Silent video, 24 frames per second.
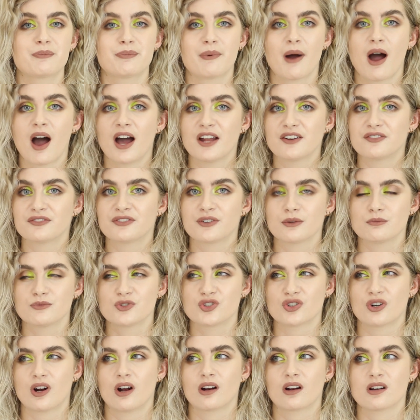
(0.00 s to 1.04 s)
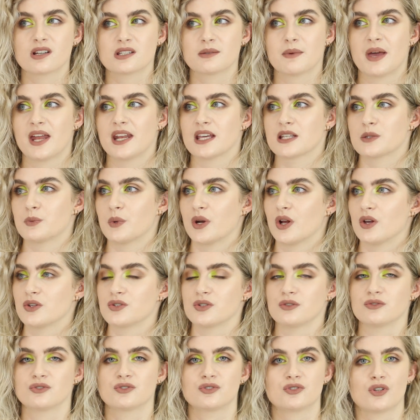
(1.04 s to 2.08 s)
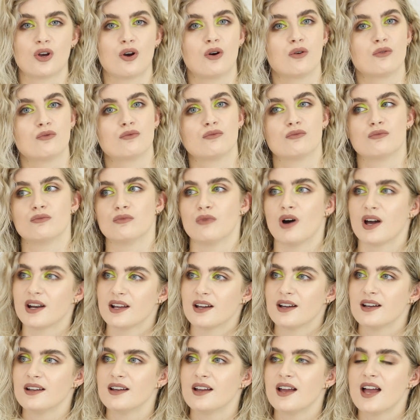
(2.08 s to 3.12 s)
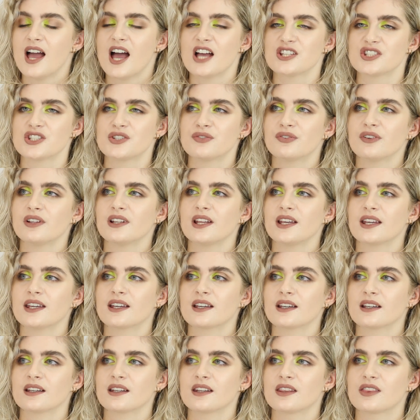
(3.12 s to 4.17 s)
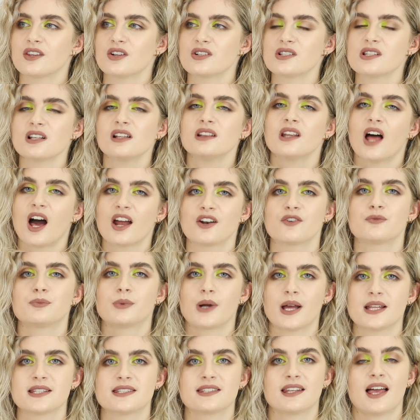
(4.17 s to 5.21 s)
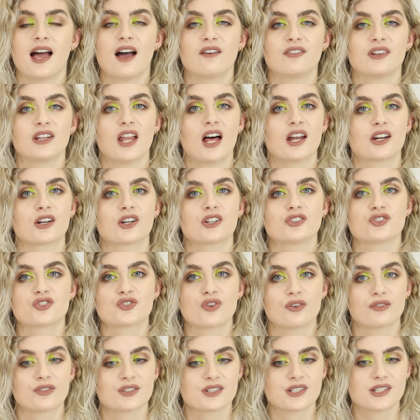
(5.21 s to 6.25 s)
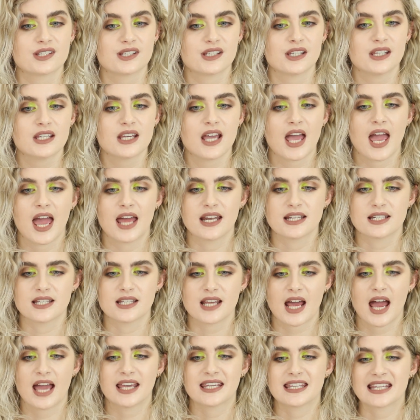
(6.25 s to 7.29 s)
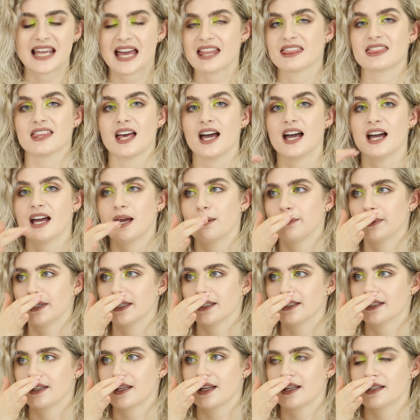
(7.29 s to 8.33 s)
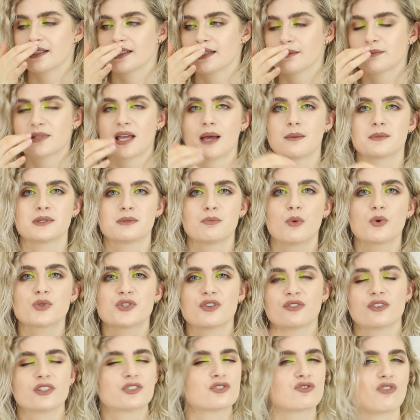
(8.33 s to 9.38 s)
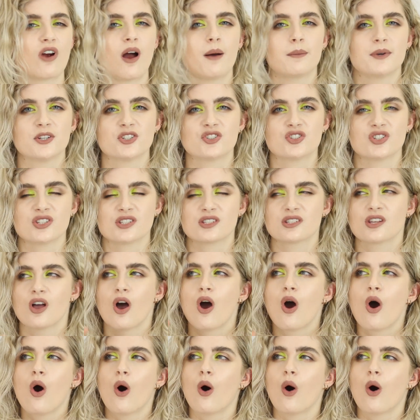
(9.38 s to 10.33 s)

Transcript: bought from Jora Cosmetics, but I also don't wanna. I just feel like there's a lot of brands that have a lot of controversy, and I get that. I mean, and sometimes most of the drama is just